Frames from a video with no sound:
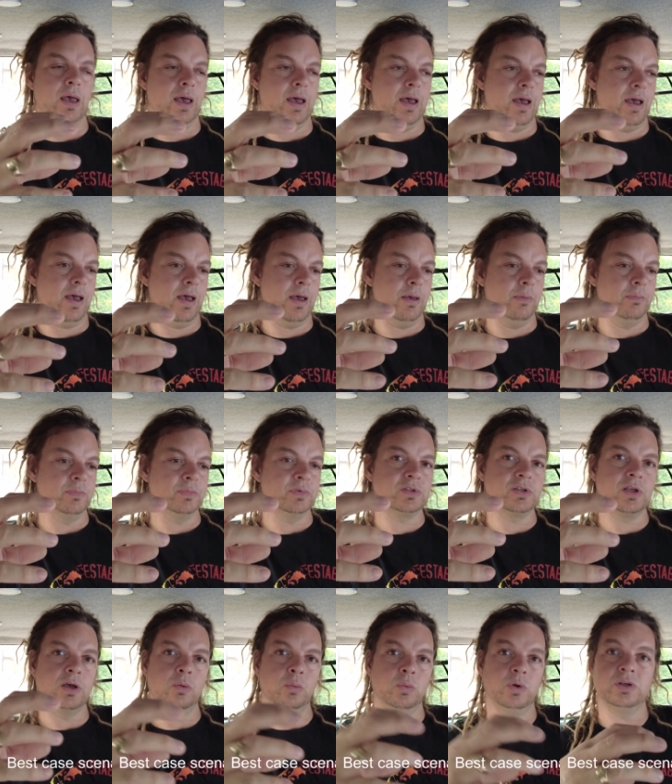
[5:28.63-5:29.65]
Um,
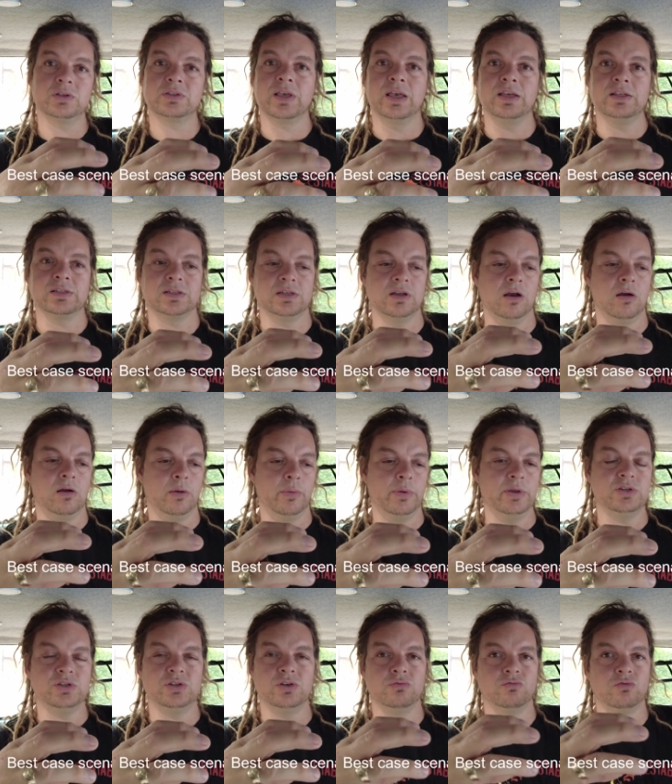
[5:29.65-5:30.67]
so worst case scenario
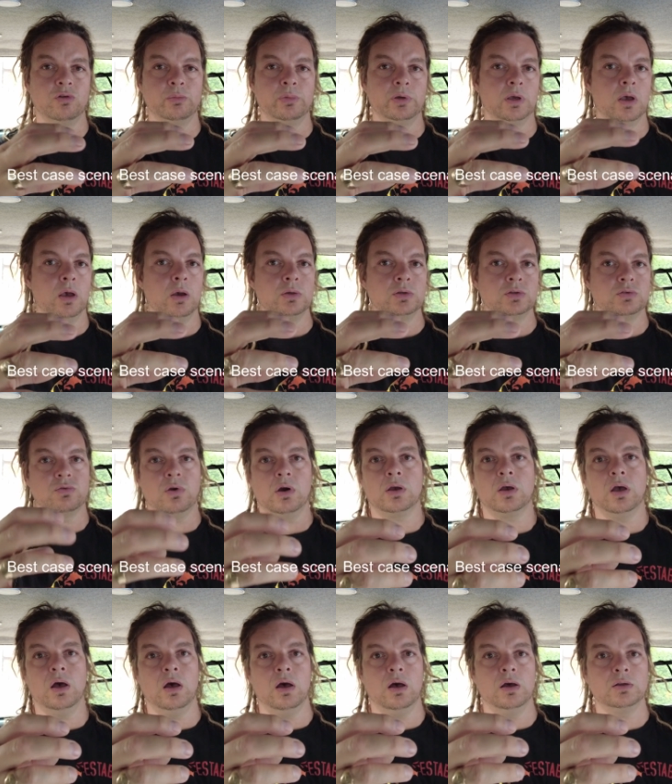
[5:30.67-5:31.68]
is your rubber goes
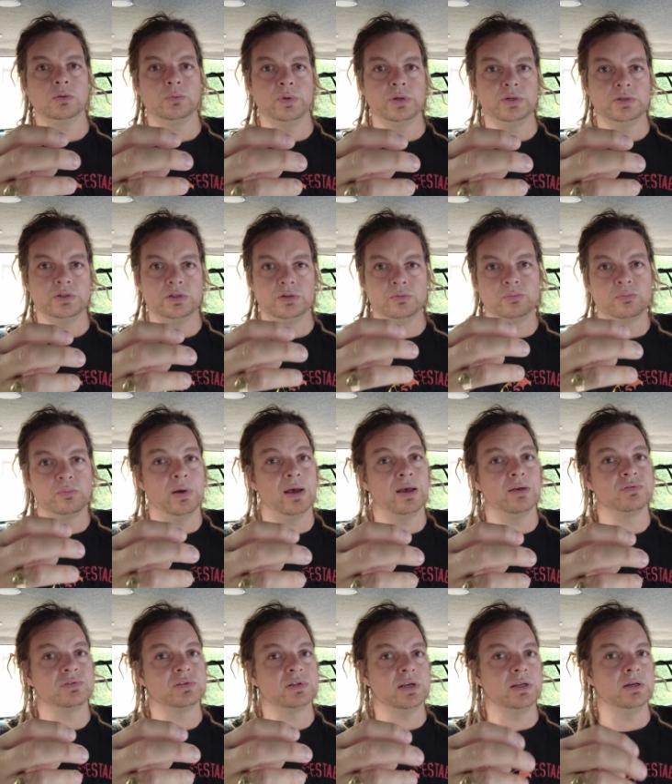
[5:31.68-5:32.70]
rock hard, which you might
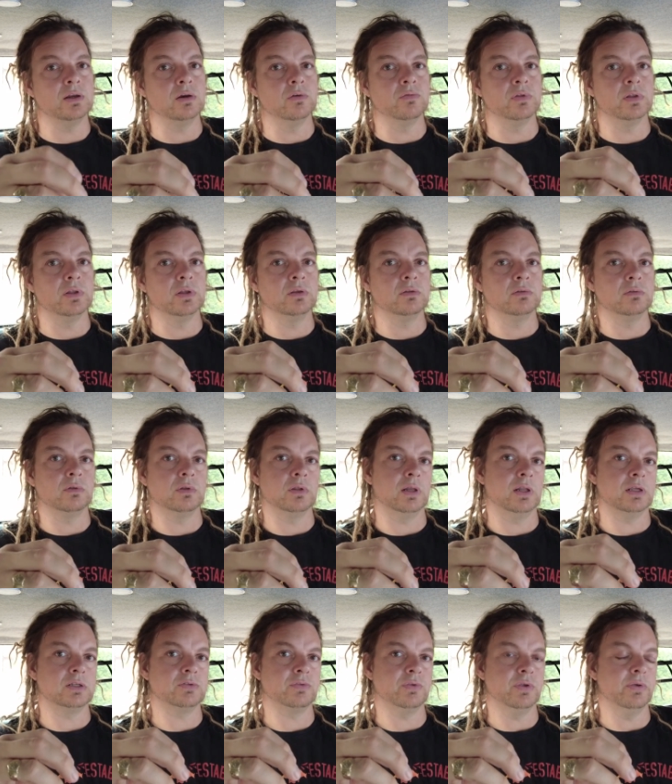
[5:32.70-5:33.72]
have seen over the, the
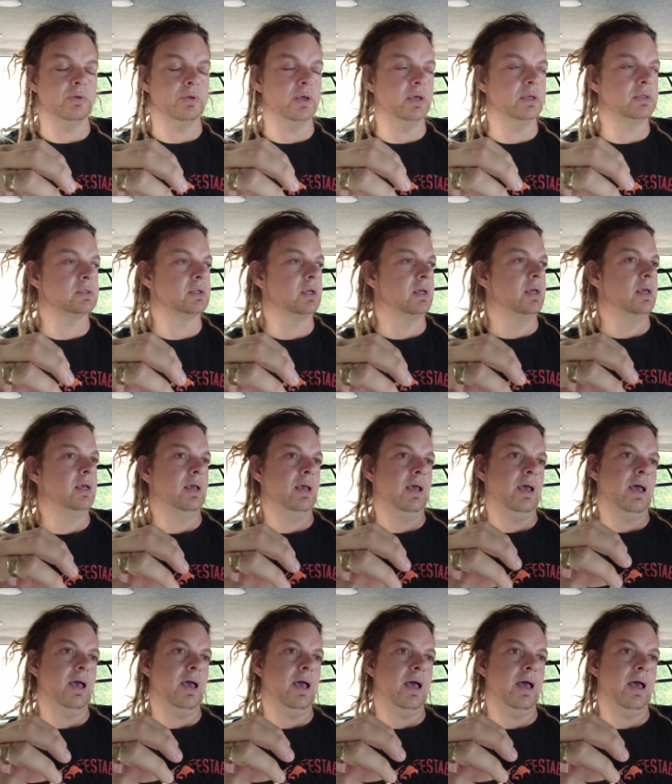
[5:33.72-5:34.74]
last few years,
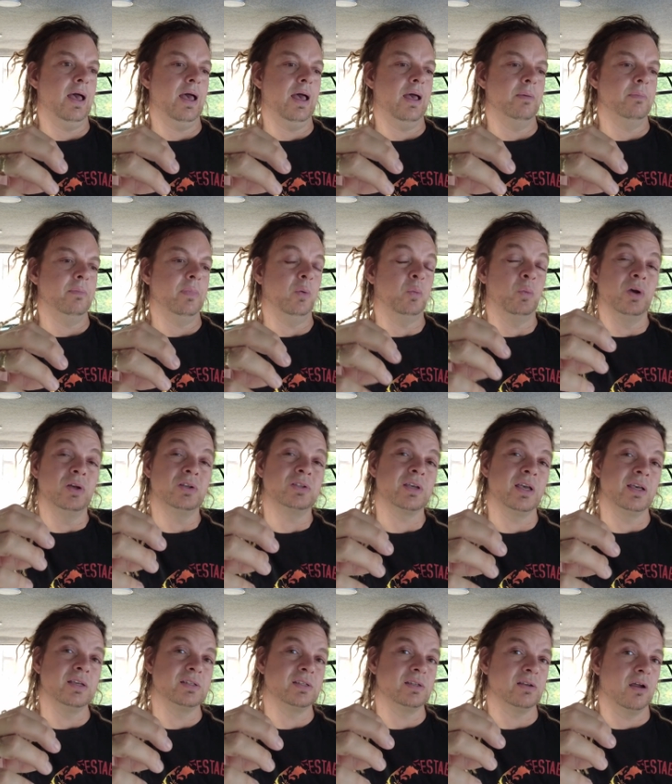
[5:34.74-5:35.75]
um, and
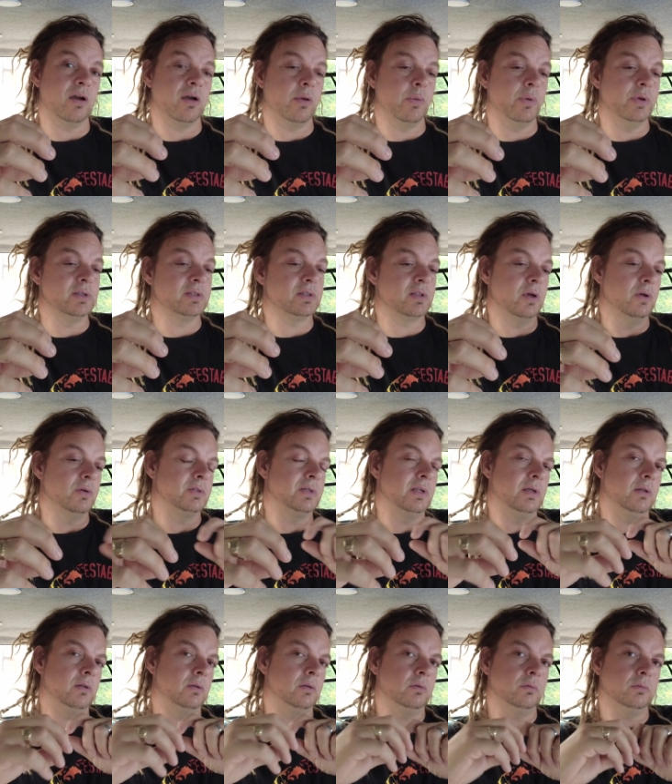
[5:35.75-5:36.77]
worst case scenario is those
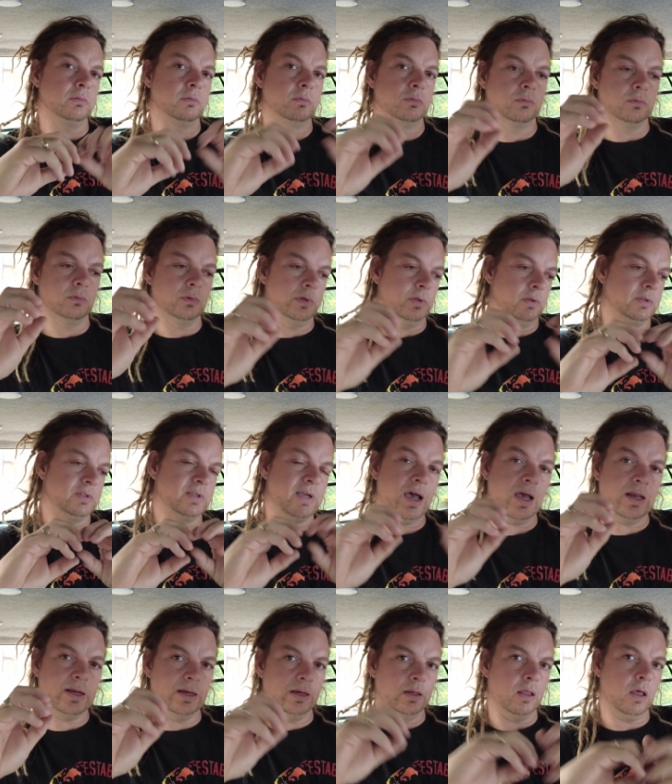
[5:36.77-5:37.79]
little little
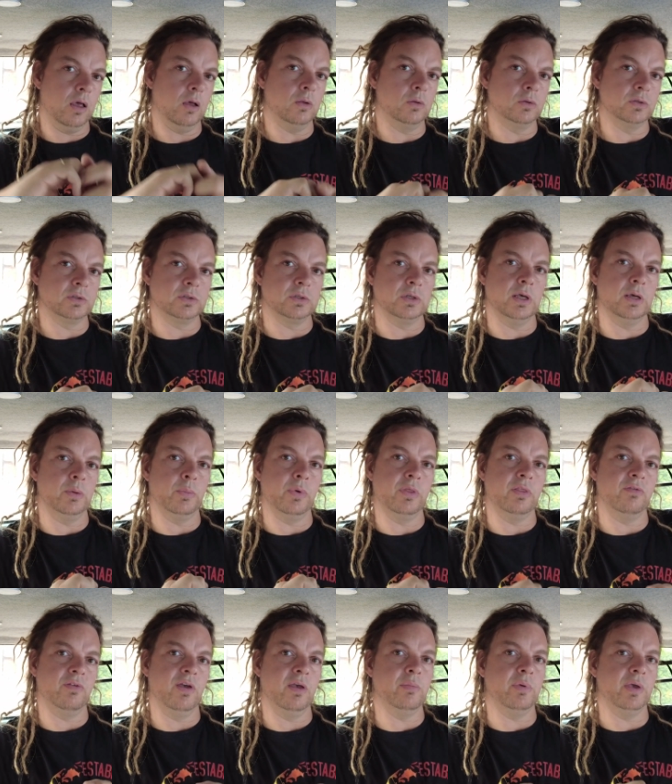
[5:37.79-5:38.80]
tiny little holes uh,
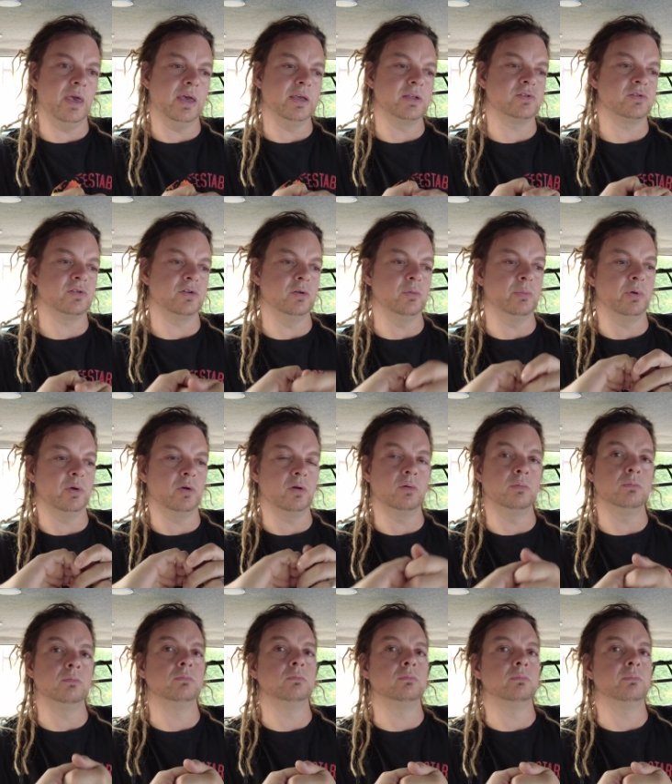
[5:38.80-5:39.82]
where the vapor gets through
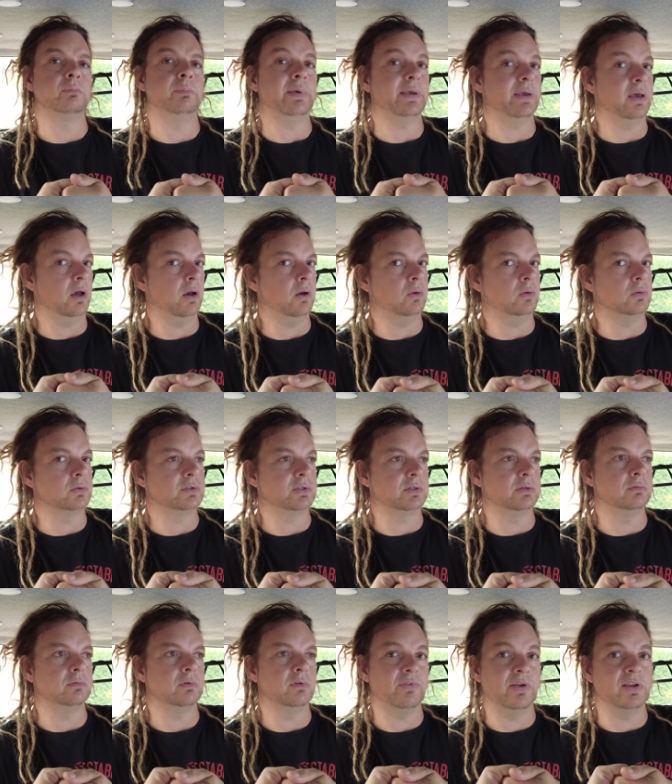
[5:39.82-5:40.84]
become bigger holes
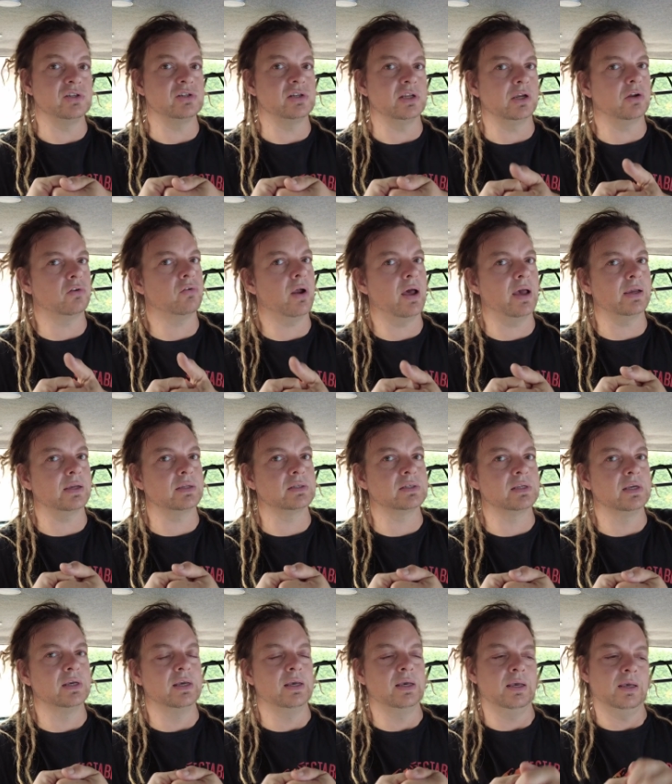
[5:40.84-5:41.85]
and eventually
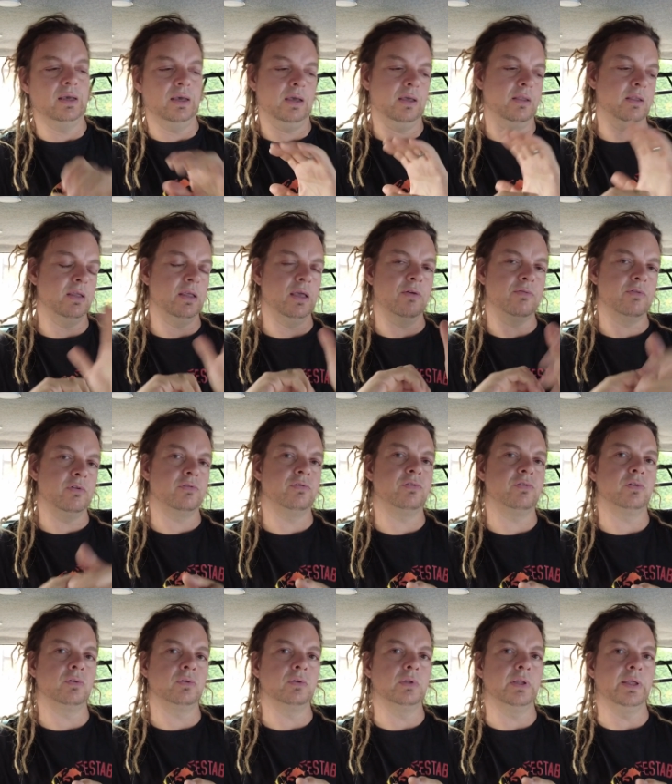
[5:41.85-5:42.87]
cracks, and then you have a
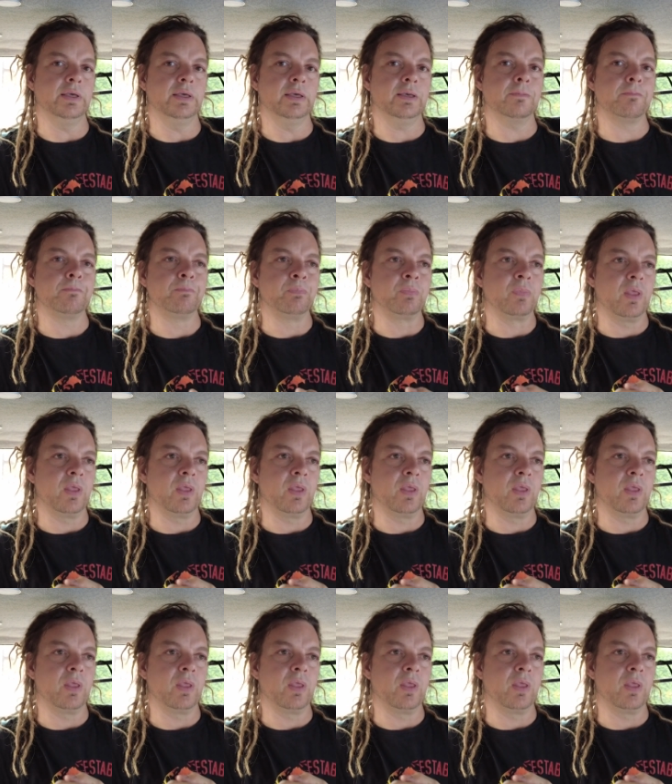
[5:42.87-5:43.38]
fuel leak.